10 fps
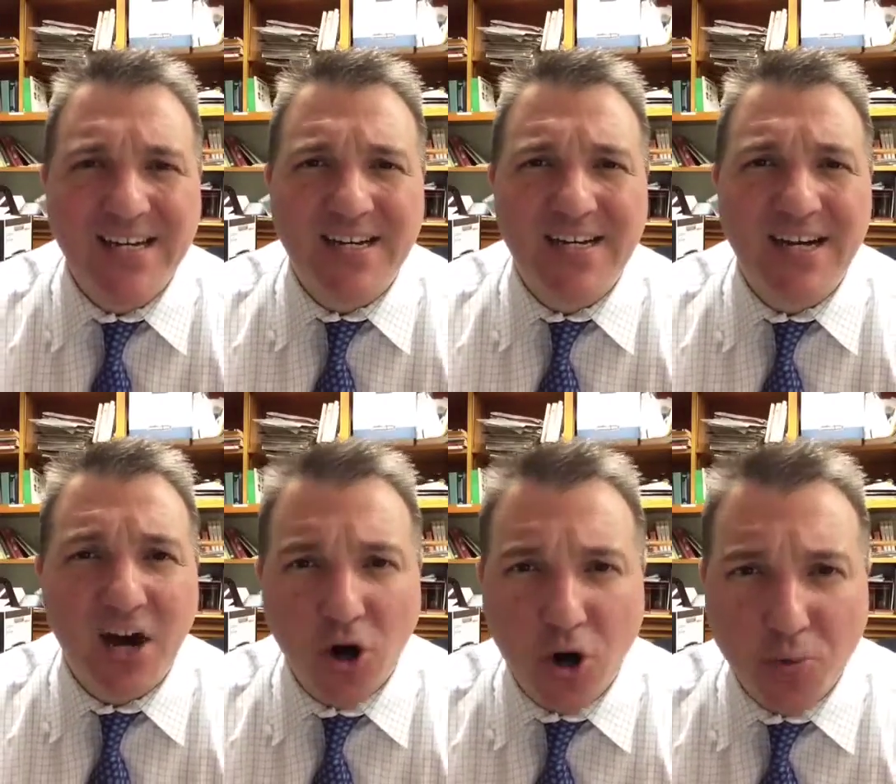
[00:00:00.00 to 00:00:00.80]

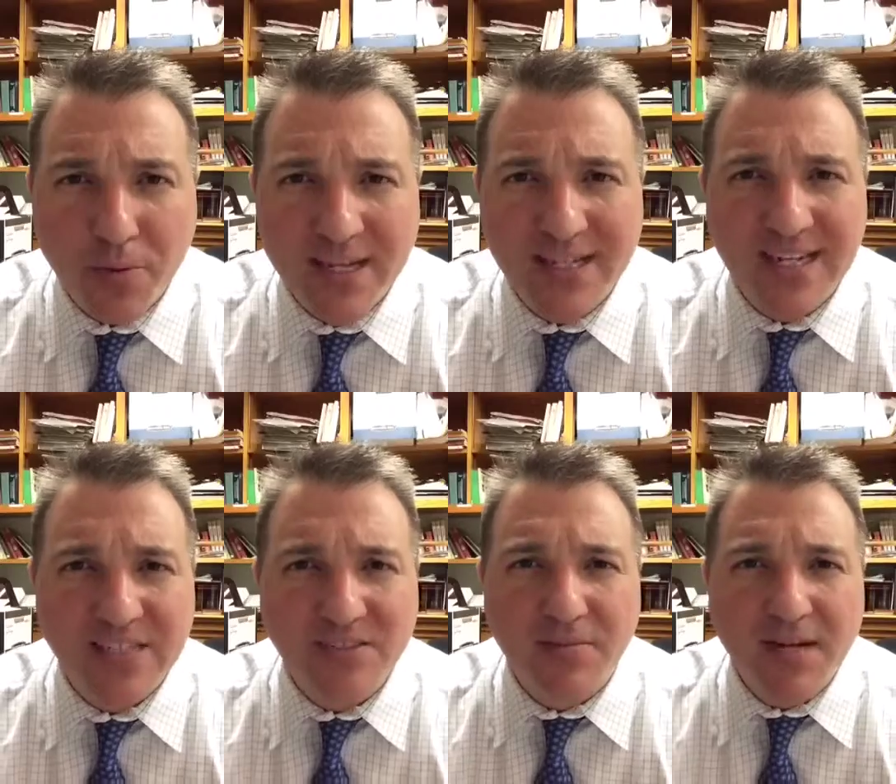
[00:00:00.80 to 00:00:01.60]
Hopi
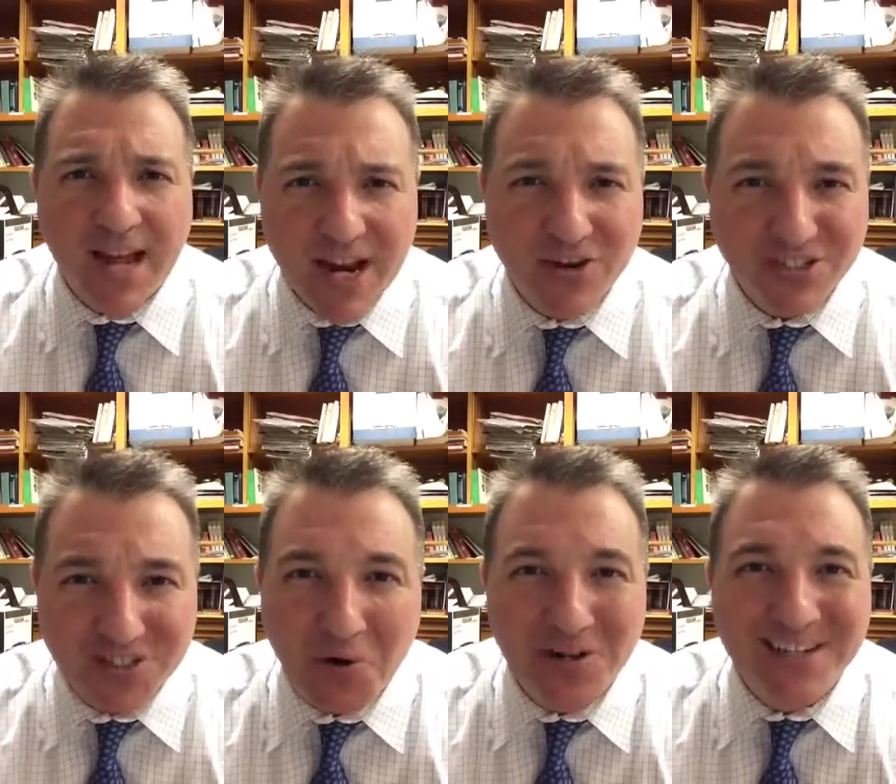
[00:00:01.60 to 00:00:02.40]
Indians in
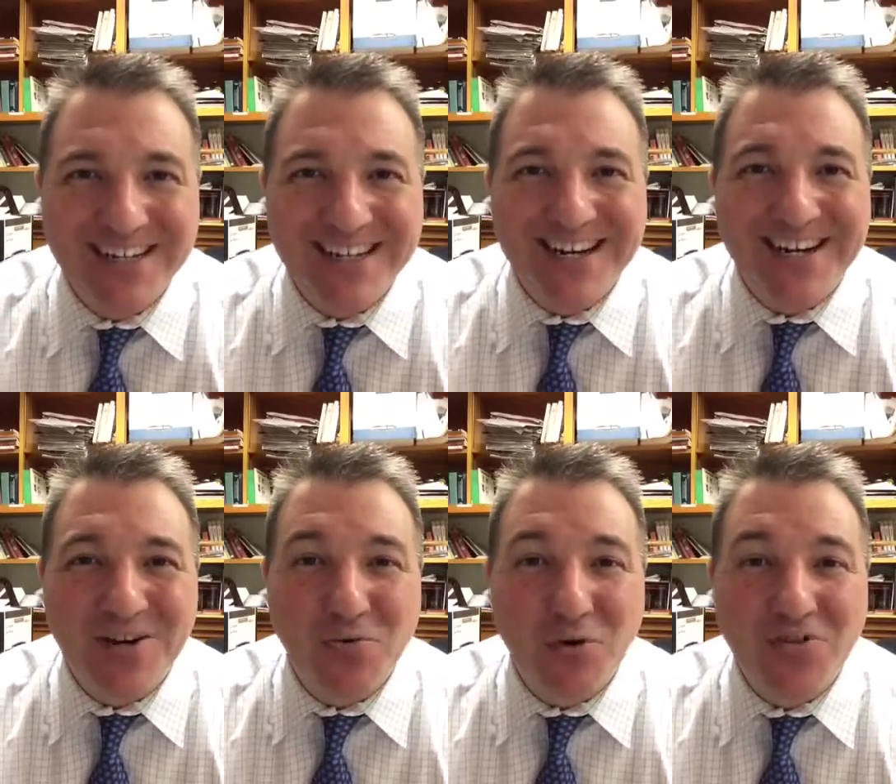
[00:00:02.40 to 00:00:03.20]
Arizona,
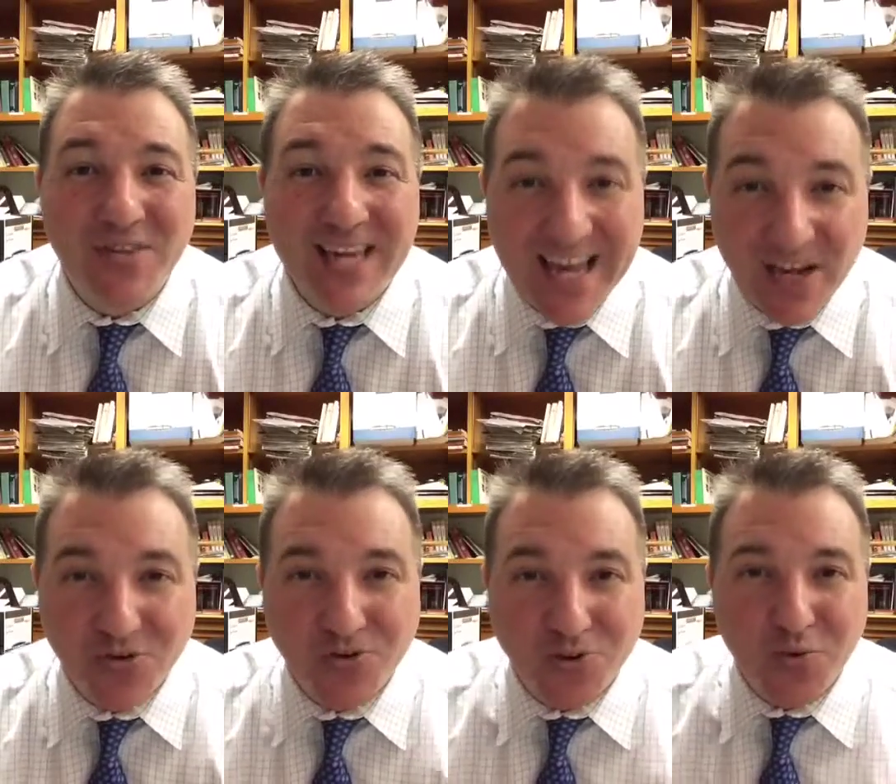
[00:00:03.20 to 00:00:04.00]
where the
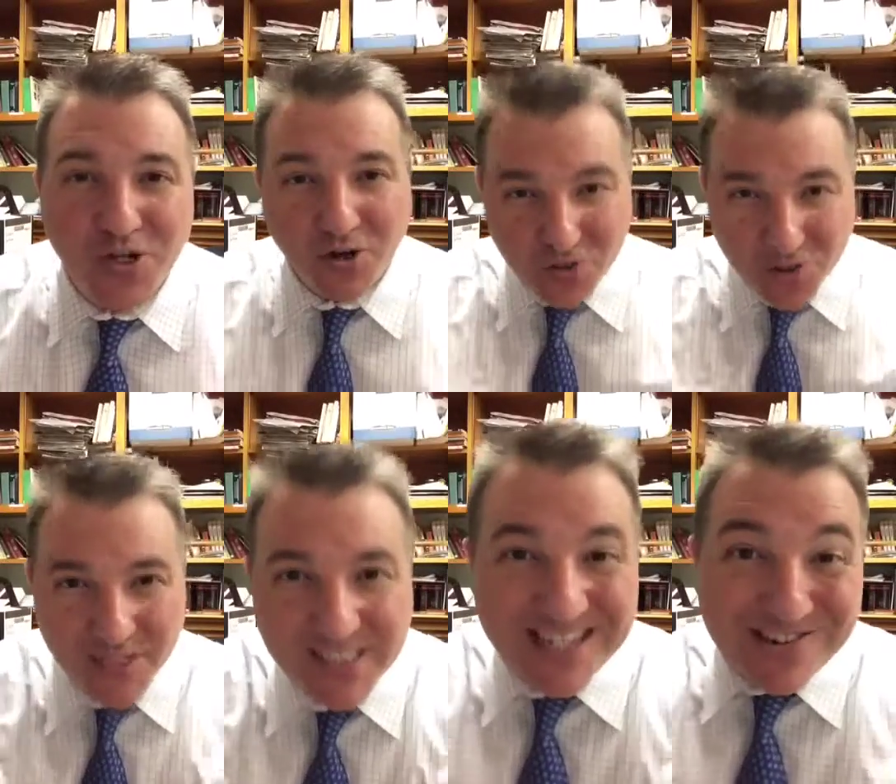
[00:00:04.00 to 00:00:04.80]
elders would go to a
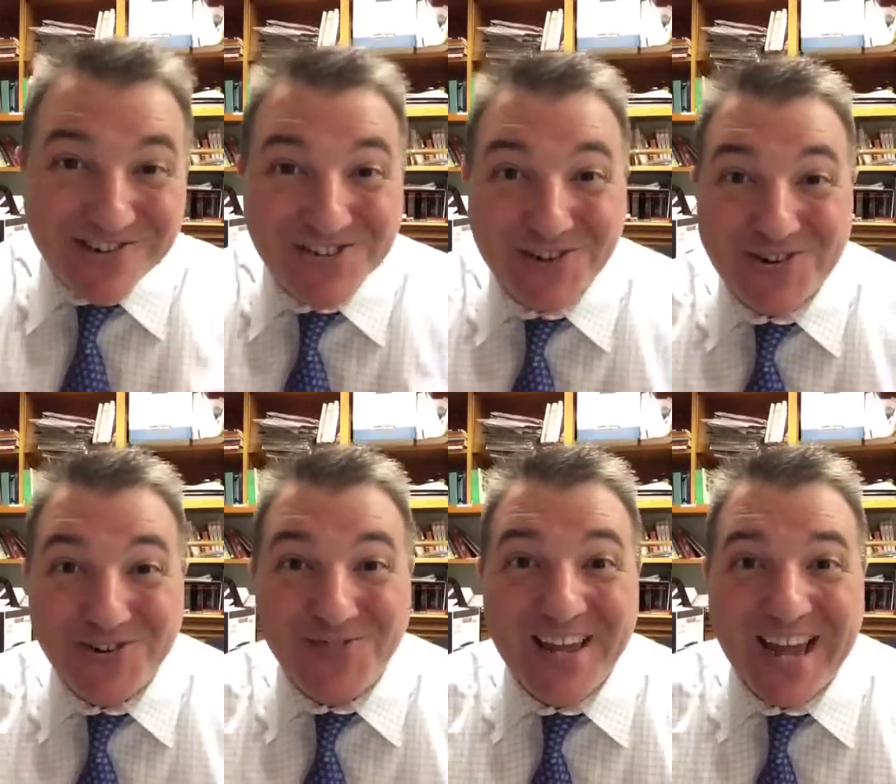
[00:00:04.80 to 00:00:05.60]
center
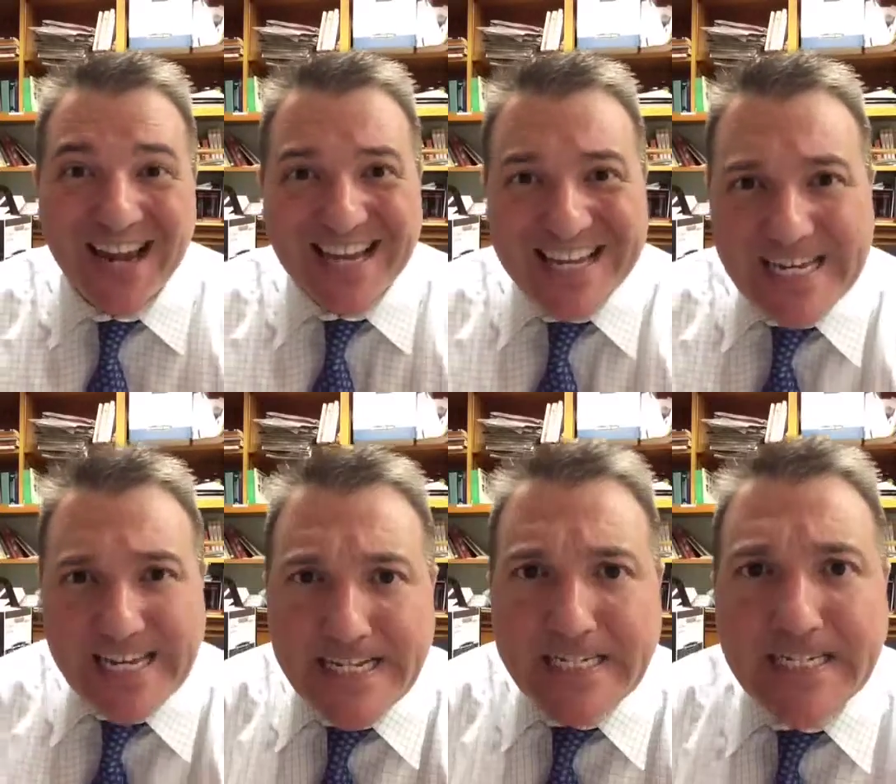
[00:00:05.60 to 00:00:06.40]
circle and
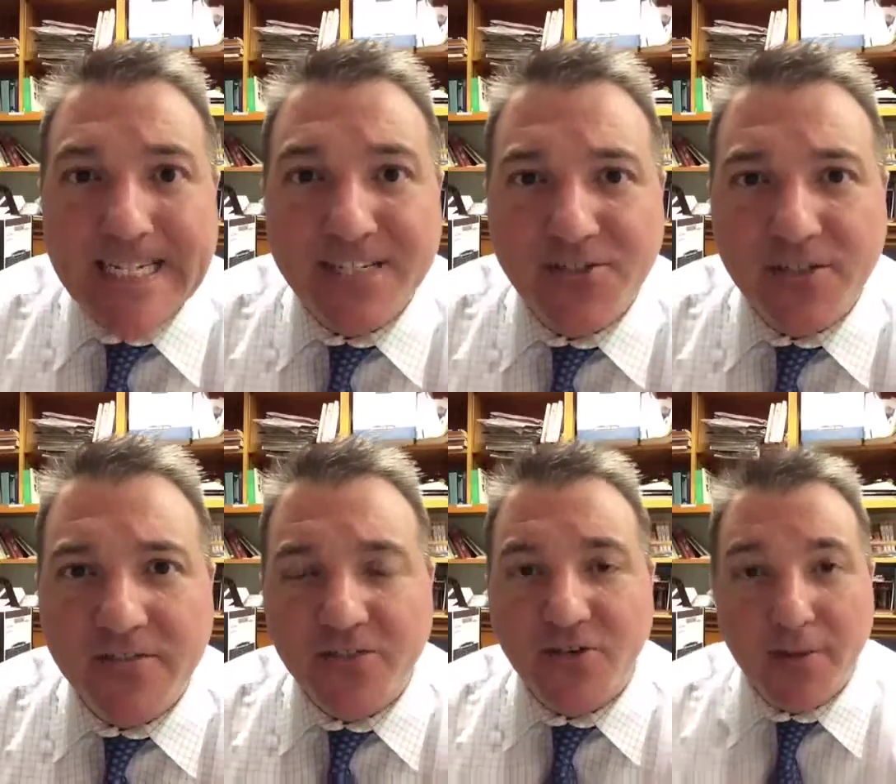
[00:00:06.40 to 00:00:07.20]
engage in the issues of
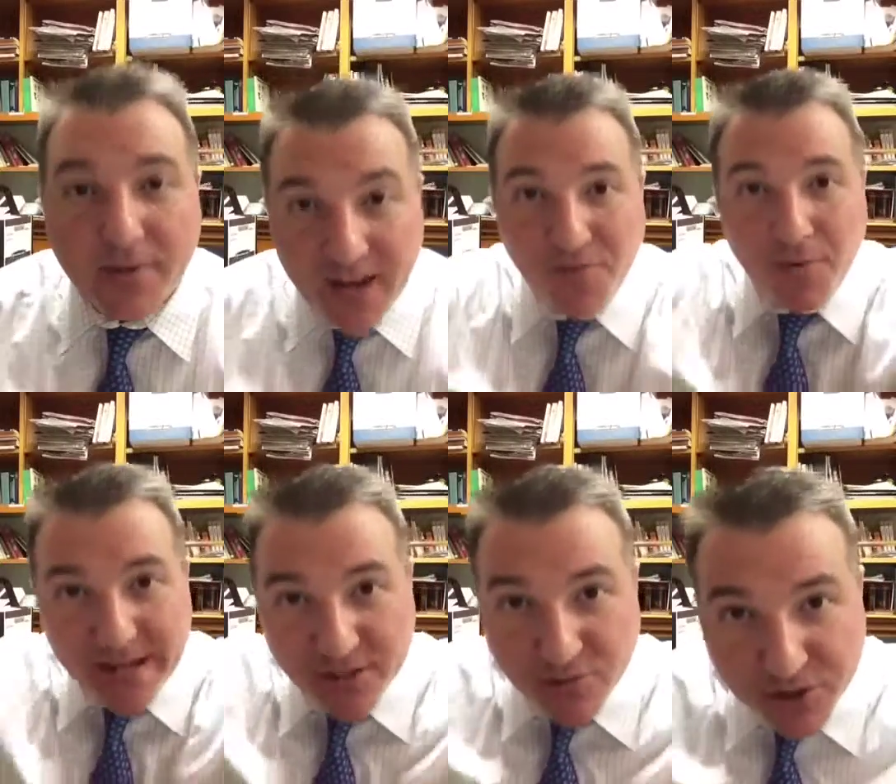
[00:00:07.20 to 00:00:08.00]
the tribe, and
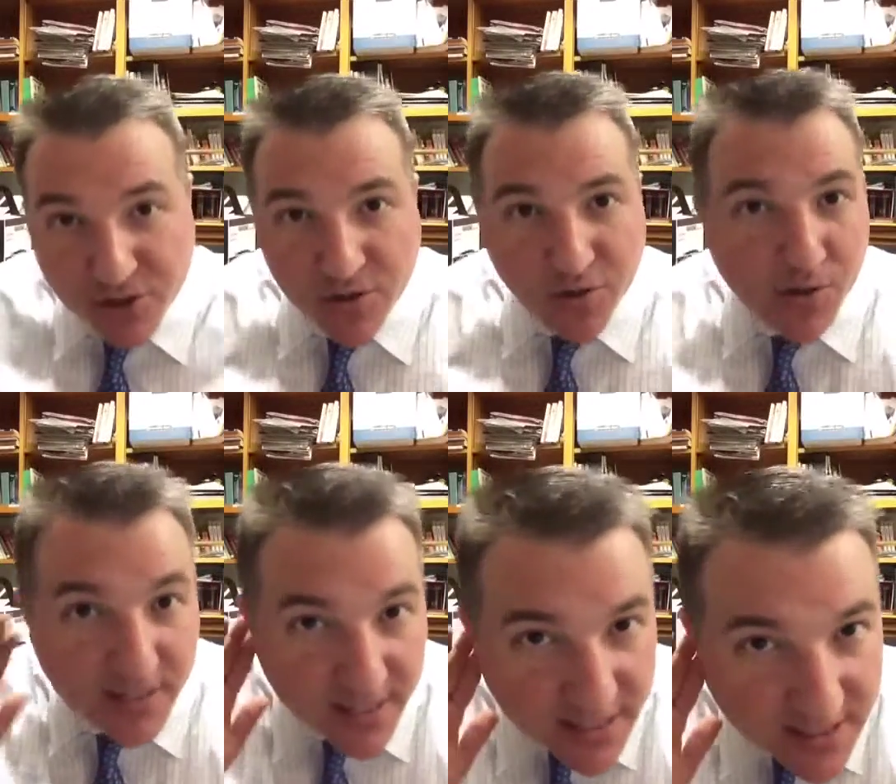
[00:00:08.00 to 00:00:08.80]
everybody else would circle
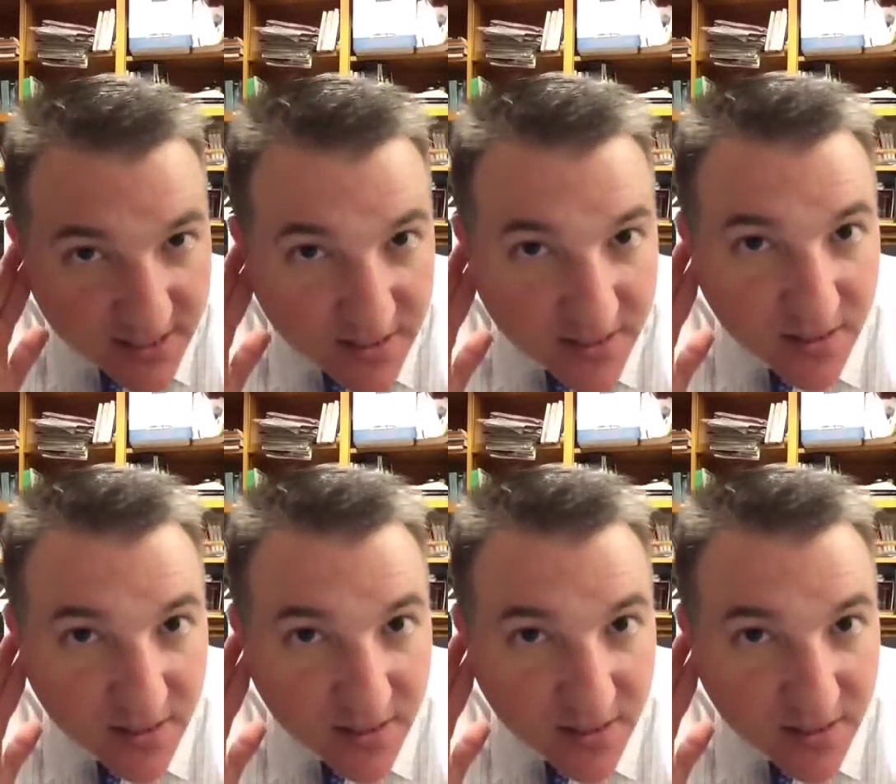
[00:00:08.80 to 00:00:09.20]
around and listen